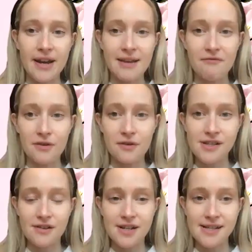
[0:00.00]

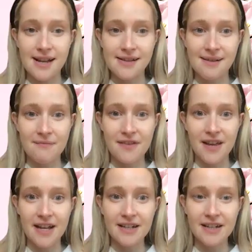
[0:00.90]
influencer has sent
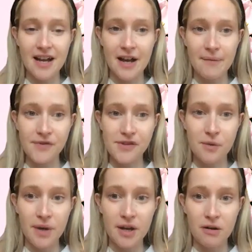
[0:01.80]
something. So
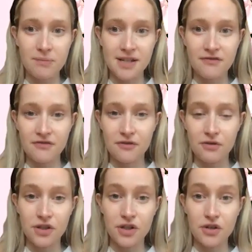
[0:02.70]
we opted
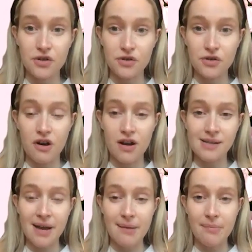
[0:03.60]
to use your grass
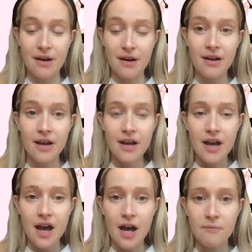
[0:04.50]
paper
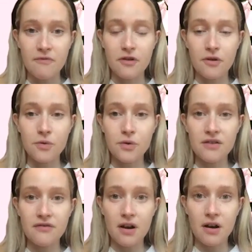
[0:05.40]
for all
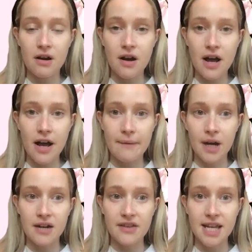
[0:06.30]
of our
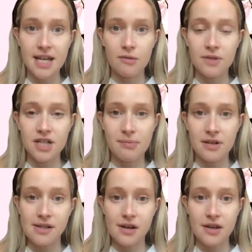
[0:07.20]
kind of e-com
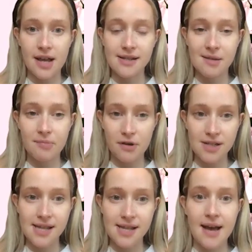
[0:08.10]
shippers. So that's the
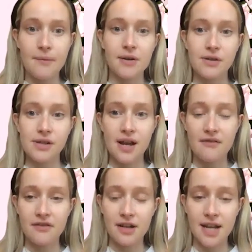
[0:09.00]
box there. We also
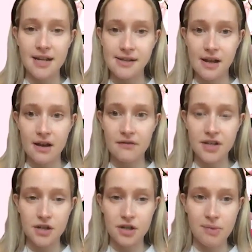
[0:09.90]
have an insert of
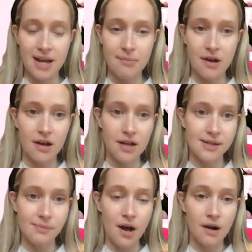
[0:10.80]
tissue paper
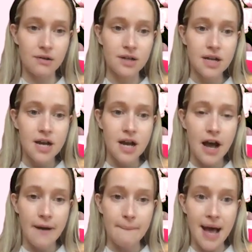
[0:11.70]
as well,
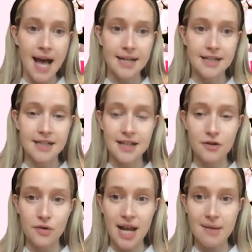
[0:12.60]
and
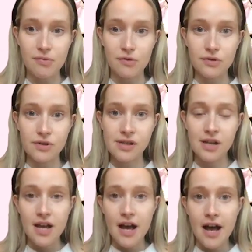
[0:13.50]
little labels.
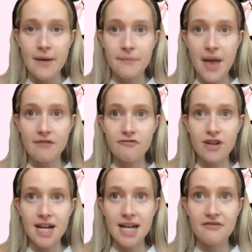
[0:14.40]
And
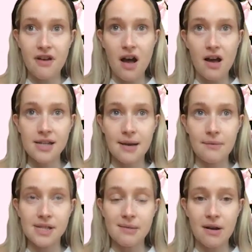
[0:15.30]
really for us, that
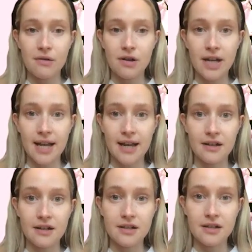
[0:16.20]
was about
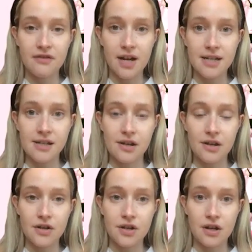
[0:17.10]
looking to find a
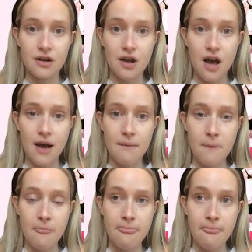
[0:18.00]
solution
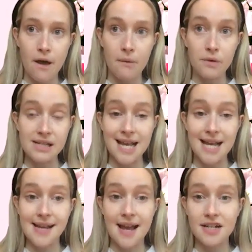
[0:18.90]
that was
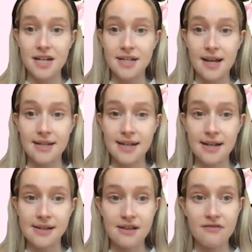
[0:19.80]
less energy
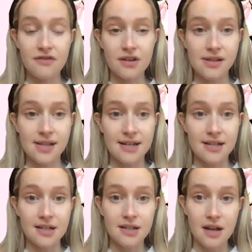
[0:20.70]
intensive than standard